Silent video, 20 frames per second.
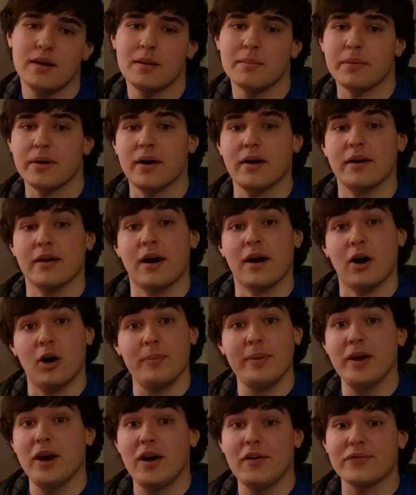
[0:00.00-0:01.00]
But
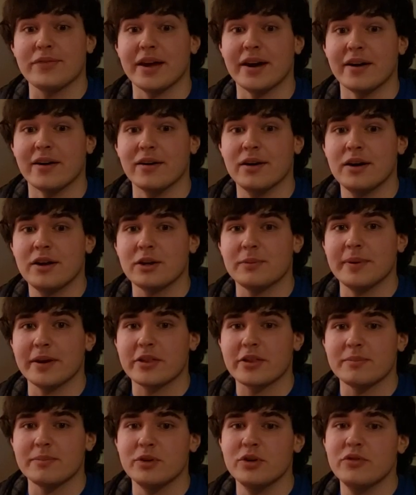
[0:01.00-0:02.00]
I'll be off now to
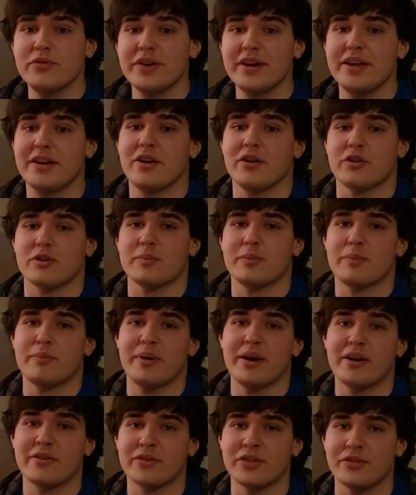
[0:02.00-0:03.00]
make some new videos and
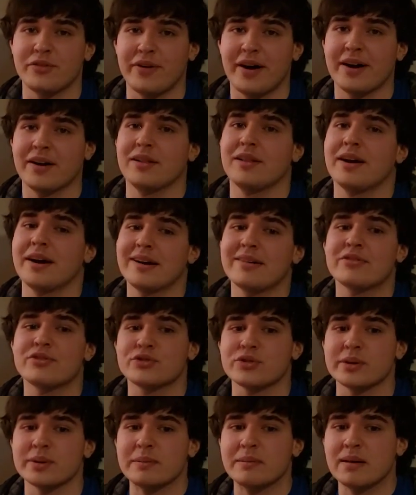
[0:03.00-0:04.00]
prepare for the final live
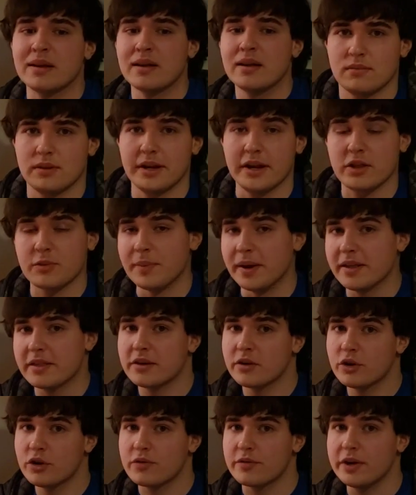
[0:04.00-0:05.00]
stream. The next main
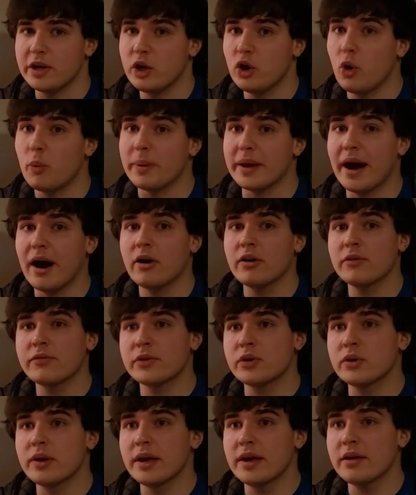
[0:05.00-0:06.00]
series video will be out in a
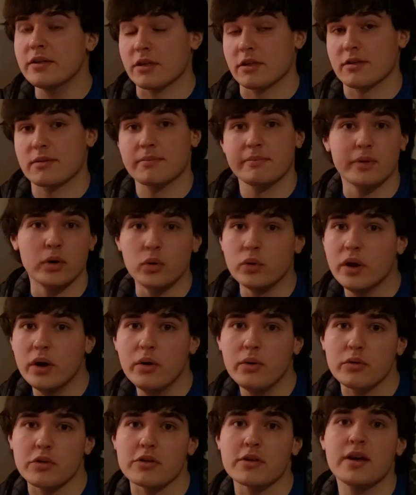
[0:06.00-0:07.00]
few days, who
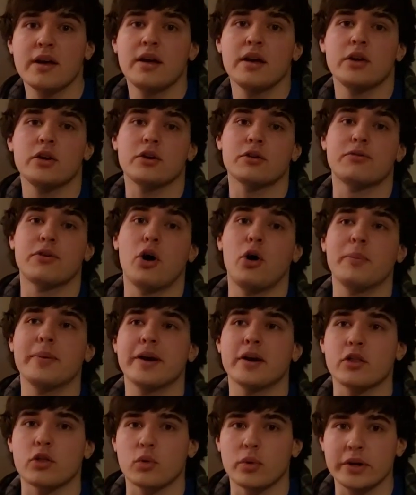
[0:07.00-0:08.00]
knows? You can follow
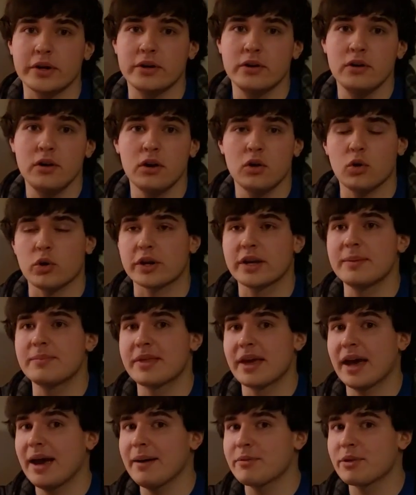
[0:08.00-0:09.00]
me on Twitter, or keep
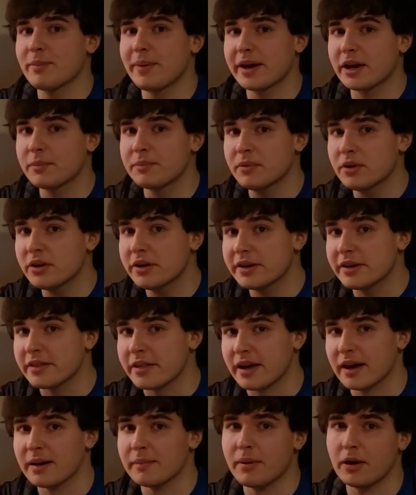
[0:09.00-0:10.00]
tabs on my community
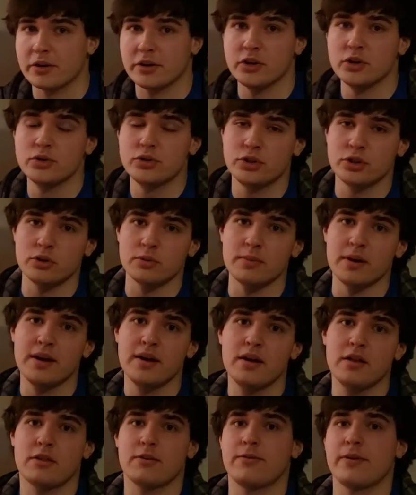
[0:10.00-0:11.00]
tab on YouTube
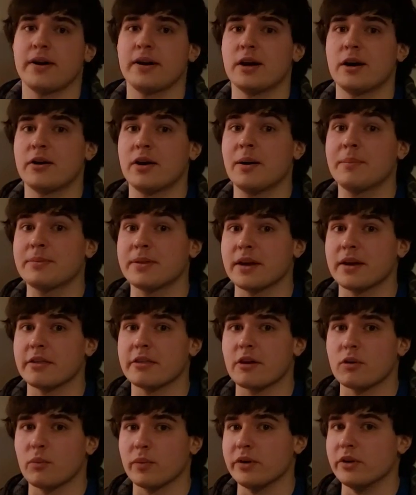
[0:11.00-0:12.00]
to find out
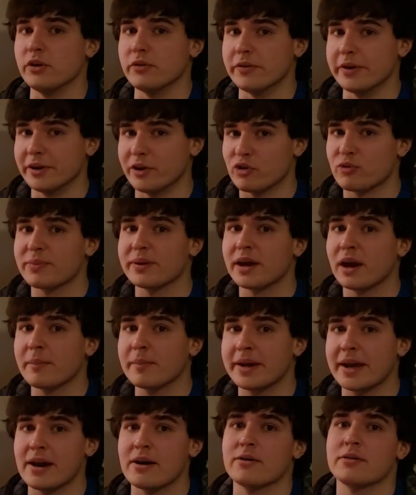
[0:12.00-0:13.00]
updates on when new videos will be
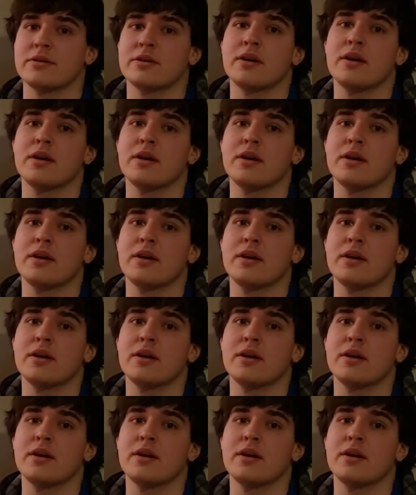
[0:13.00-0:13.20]
coming out.